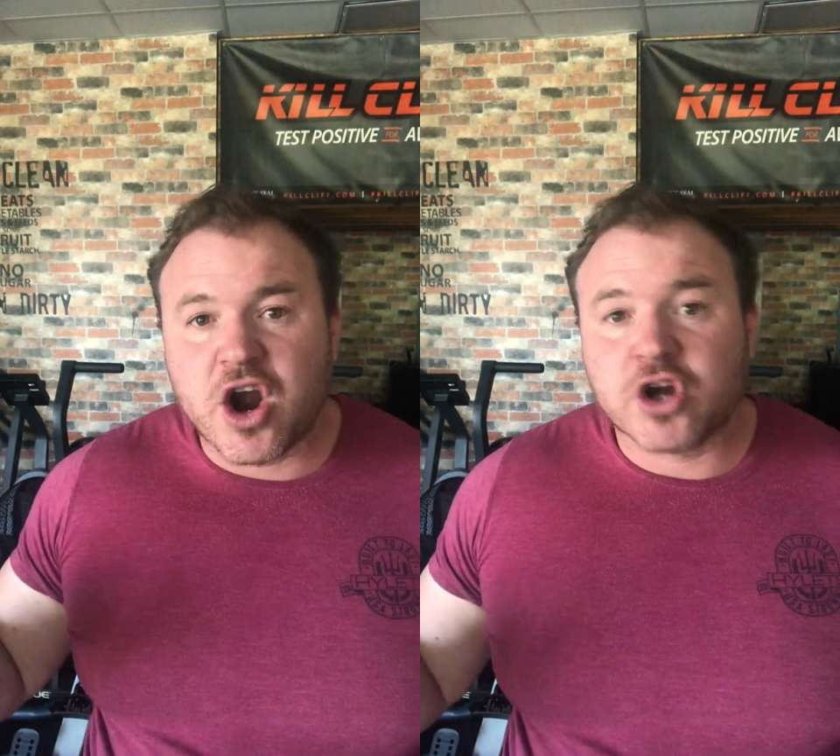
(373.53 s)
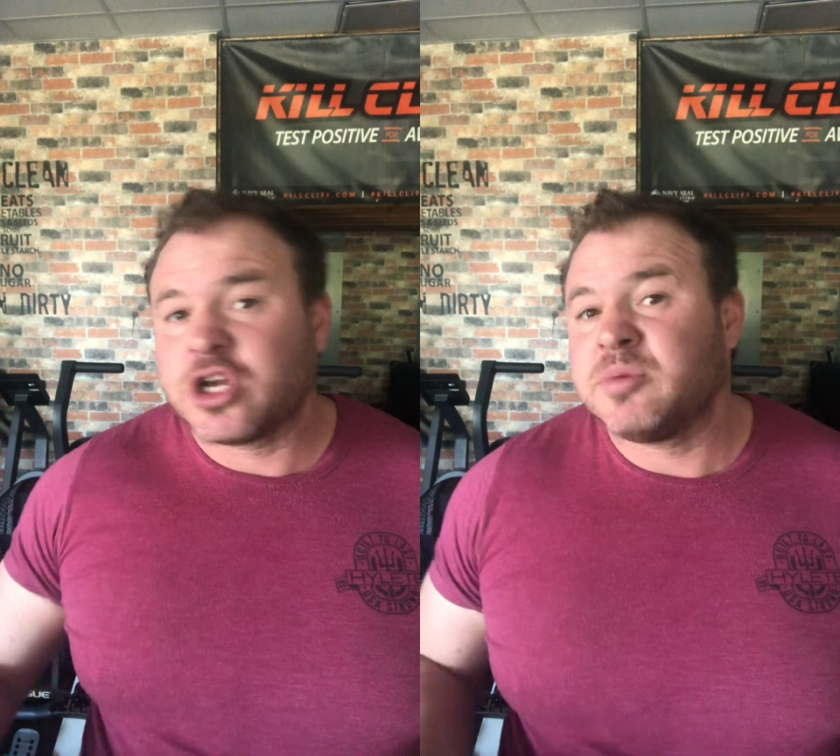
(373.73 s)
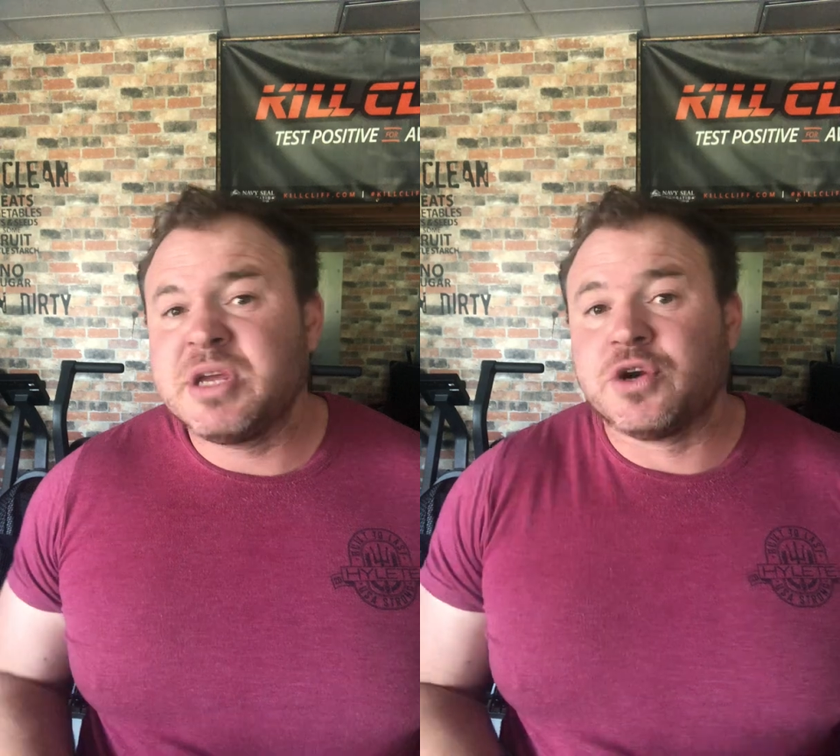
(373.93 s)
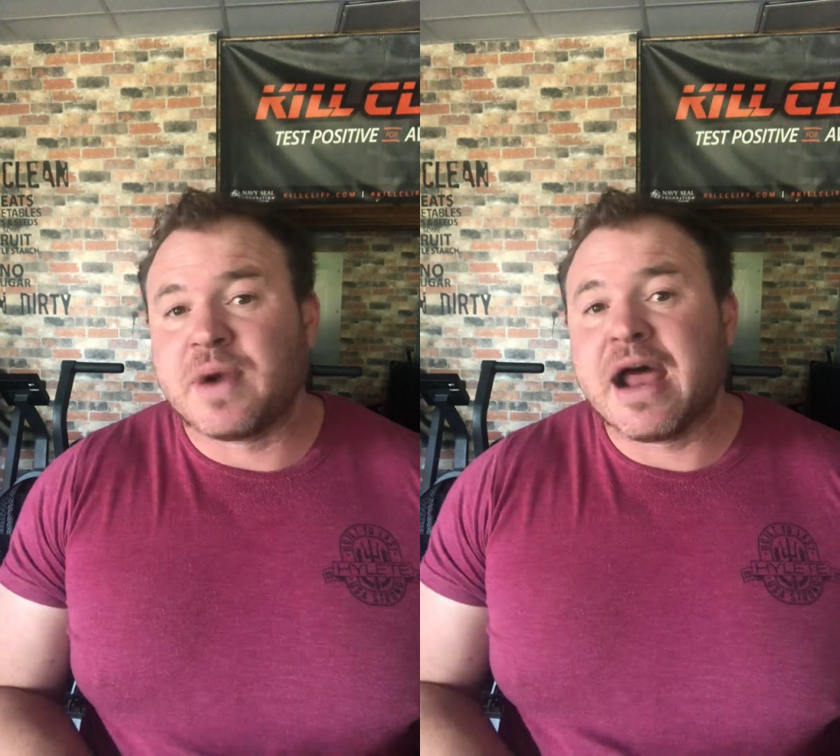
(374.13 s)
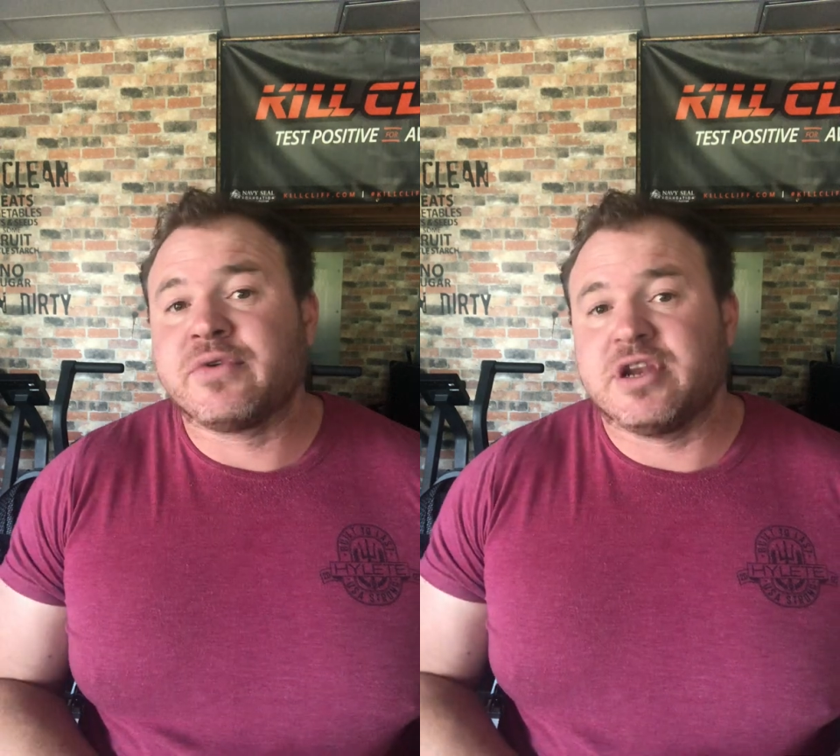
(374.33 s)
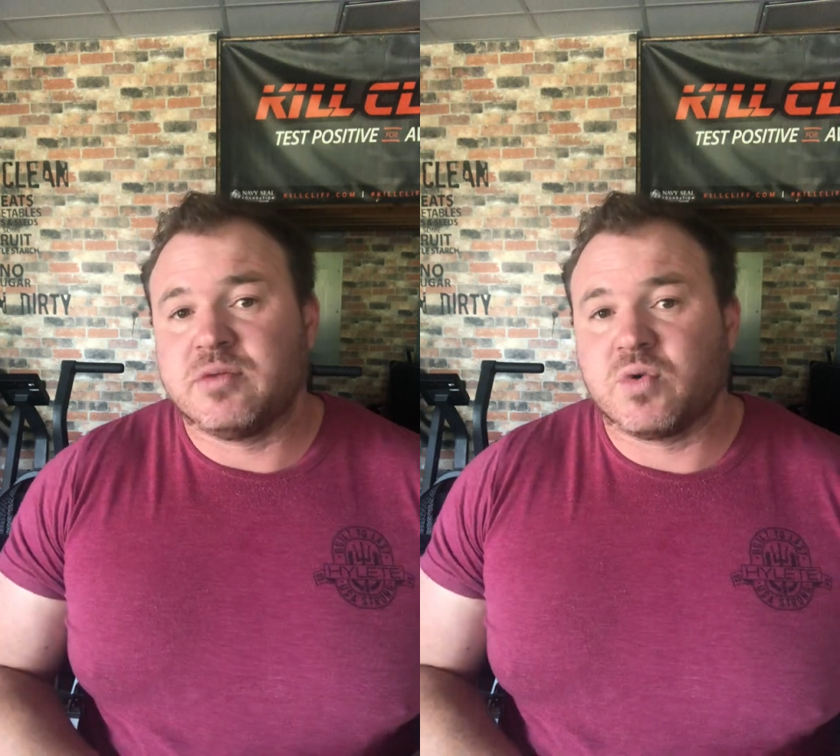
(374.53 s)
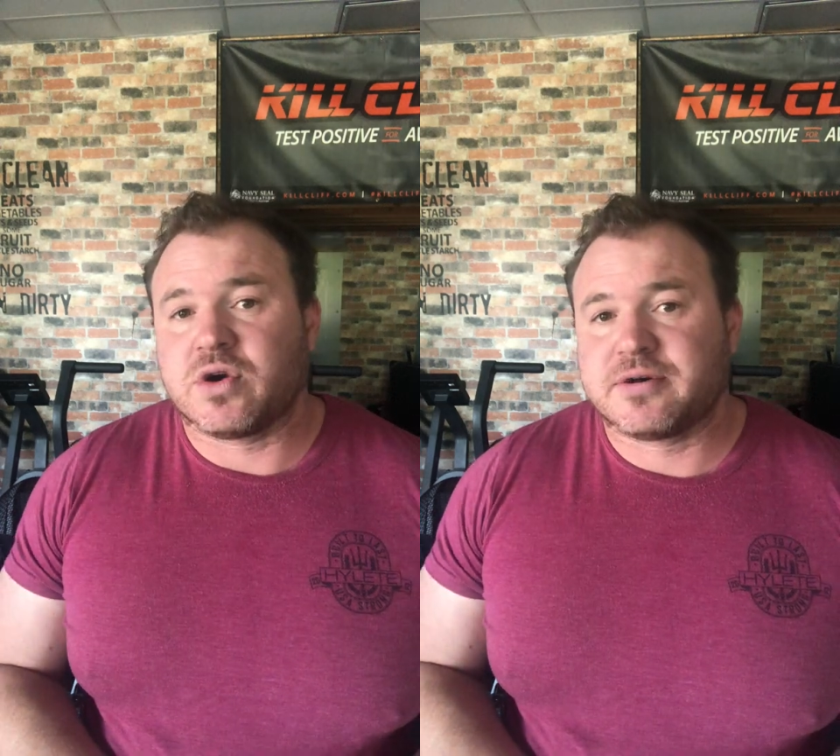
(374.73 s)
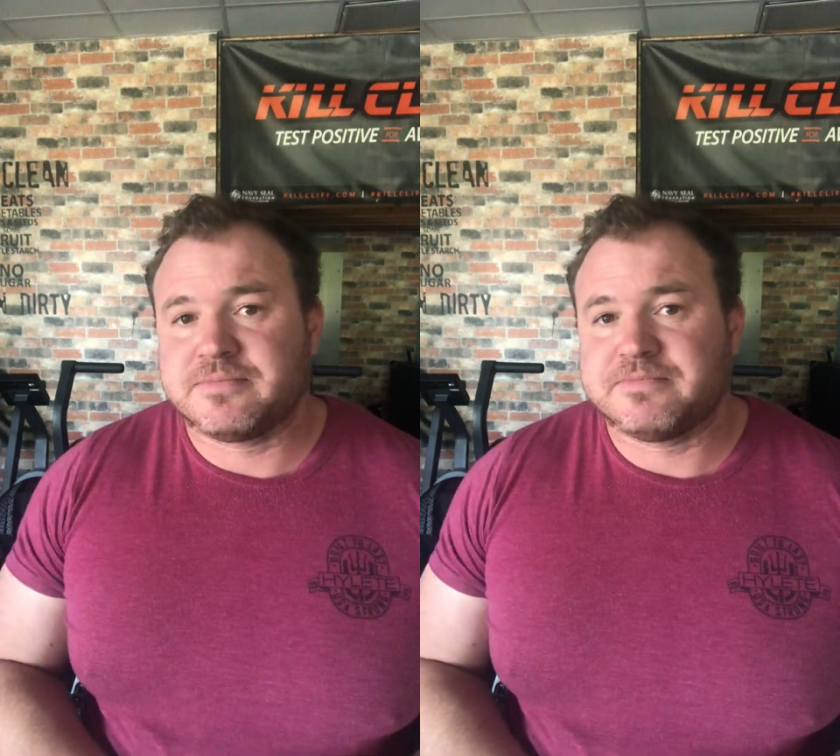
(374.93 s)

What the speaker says: aren't going to be around anymore